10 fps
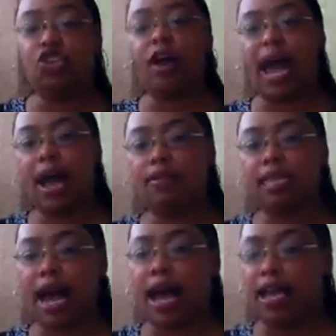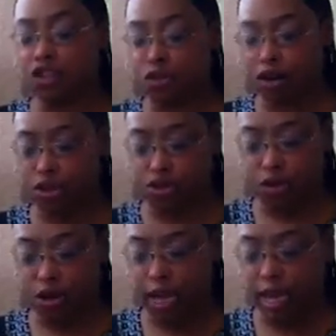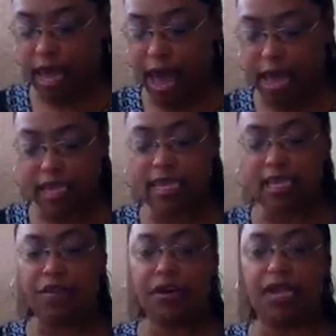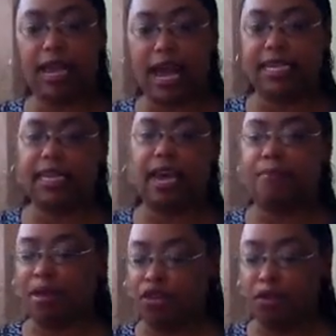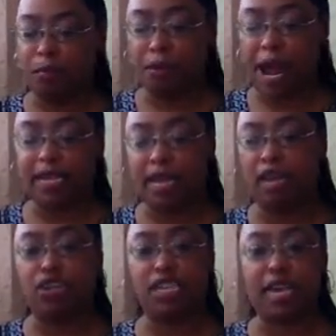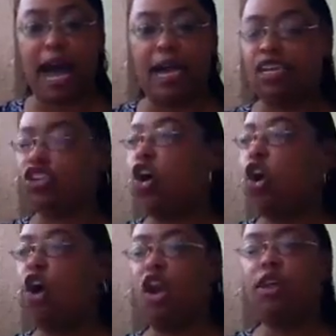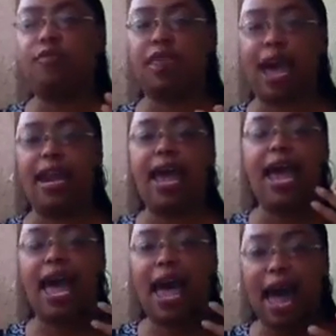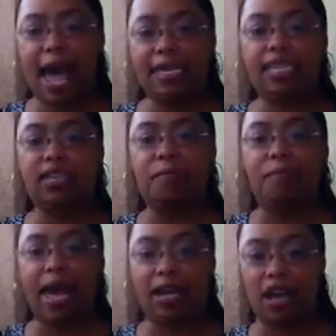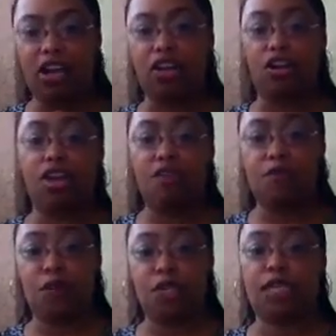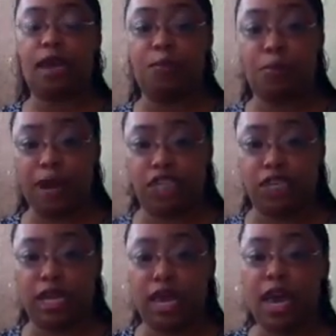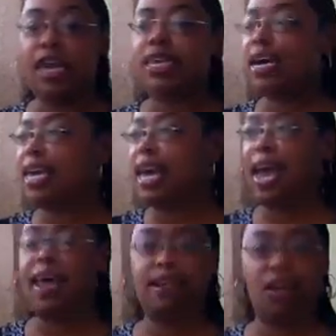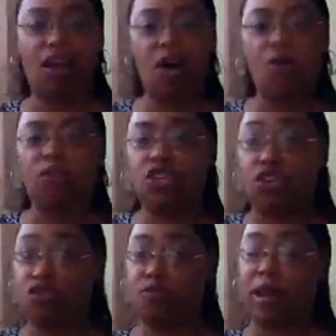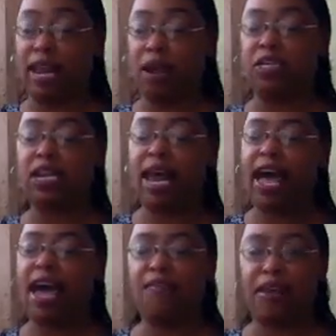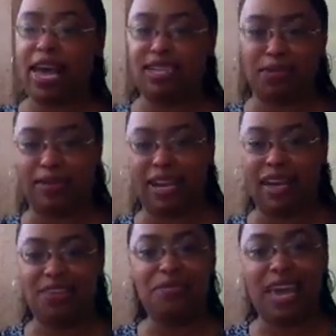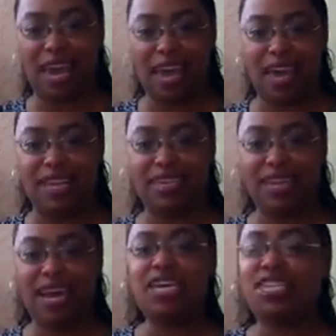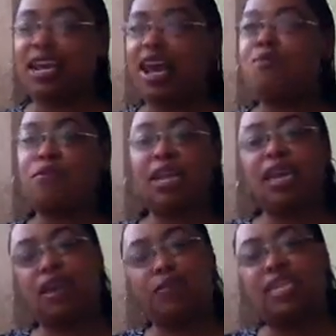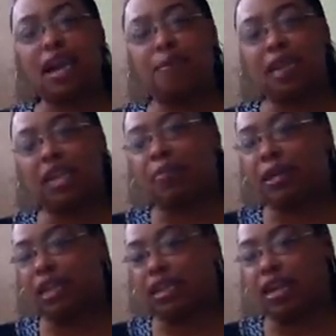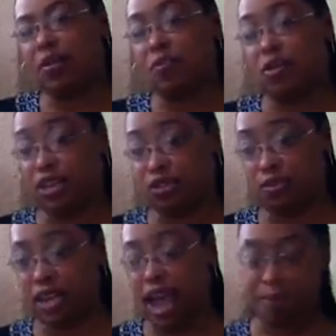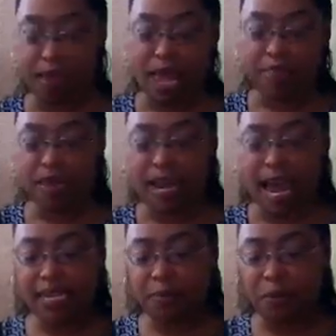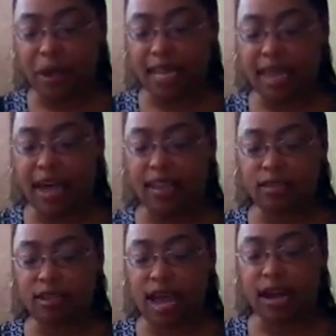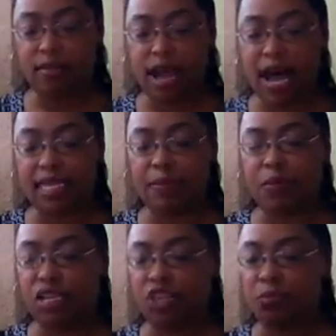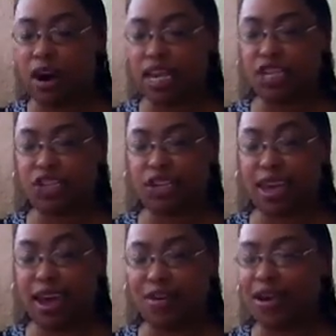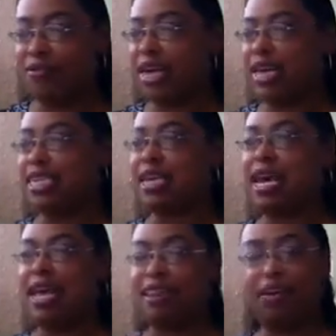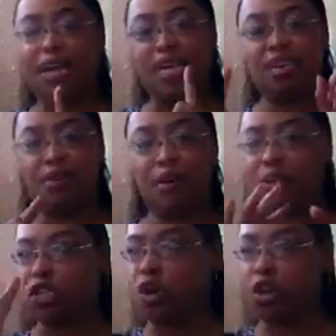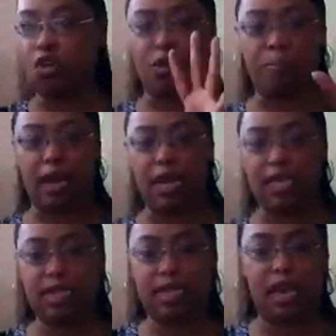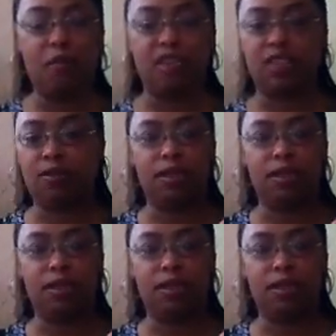Your outside, your exterior landscaping, your branding, your signage, all of that has to make a good first impression. You can't go, excuse my language, half-assed on it. You can't. So that really irritated me a little bit that they didn't want to do that. The next point that kind of got to me, which Marcus took care of, is their interior was all over the place. It was